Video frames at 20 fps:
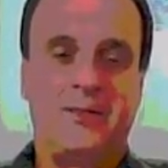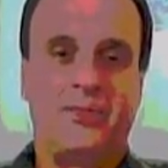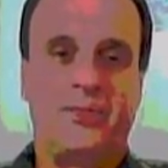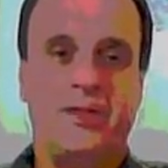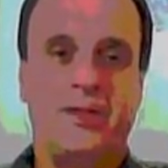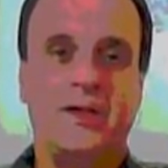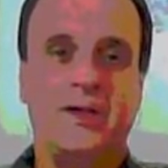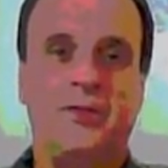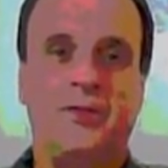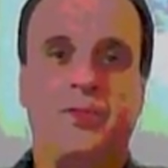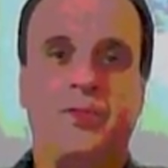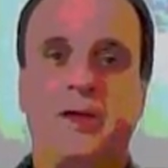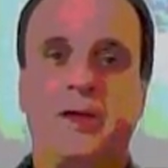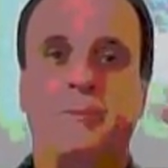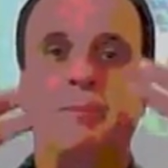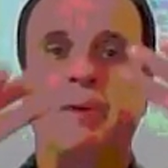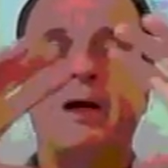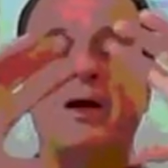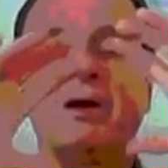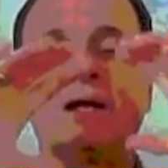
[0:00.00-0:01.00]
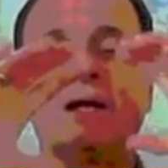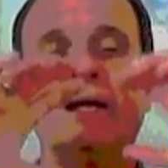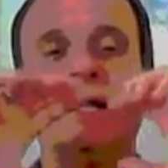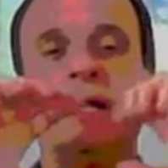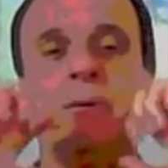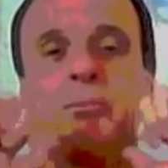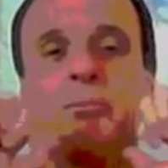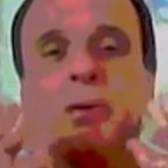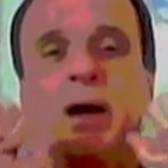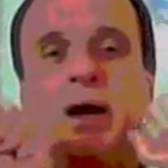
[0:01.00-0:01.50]
The American
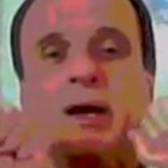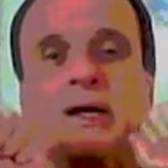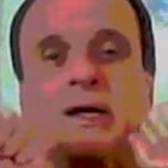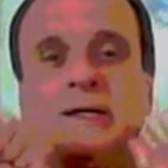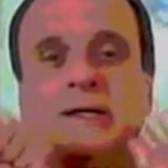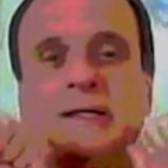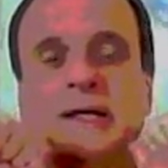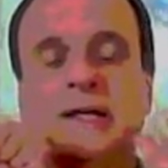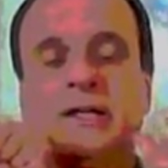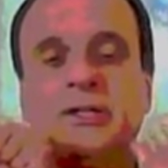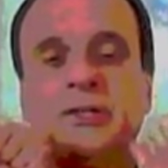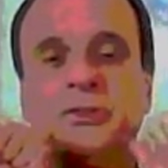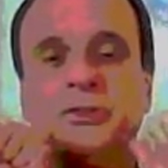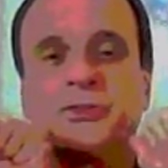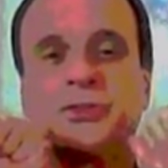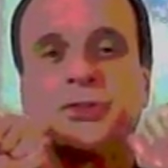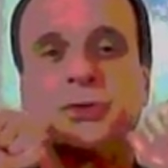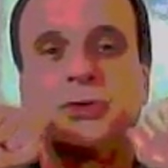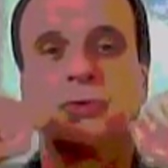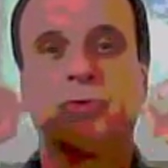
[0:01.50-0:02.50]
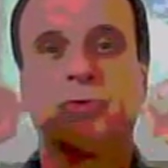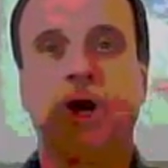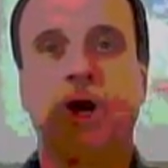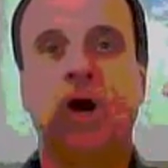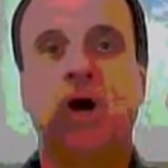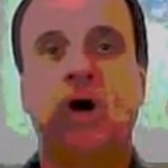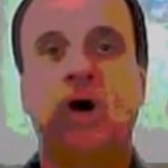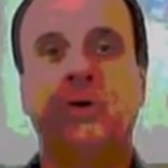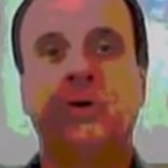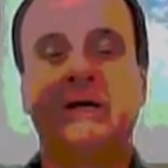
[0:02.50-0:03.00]
empire continues to
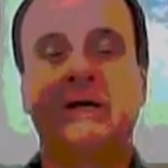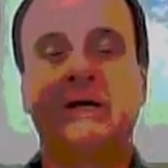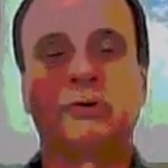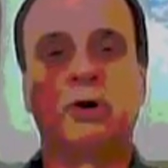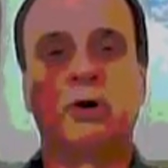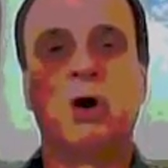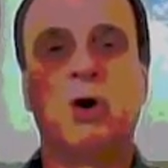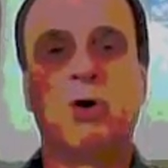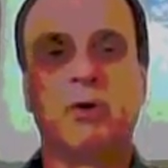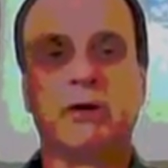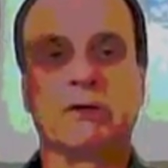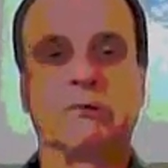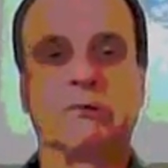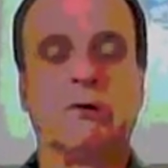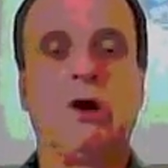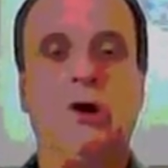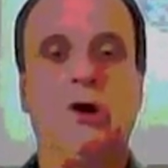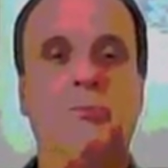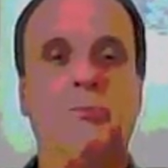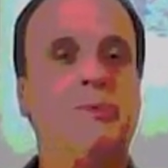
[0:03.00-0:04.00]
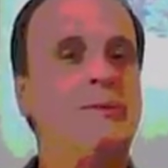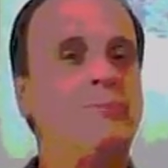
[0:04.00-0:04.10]
grow and grow and grow,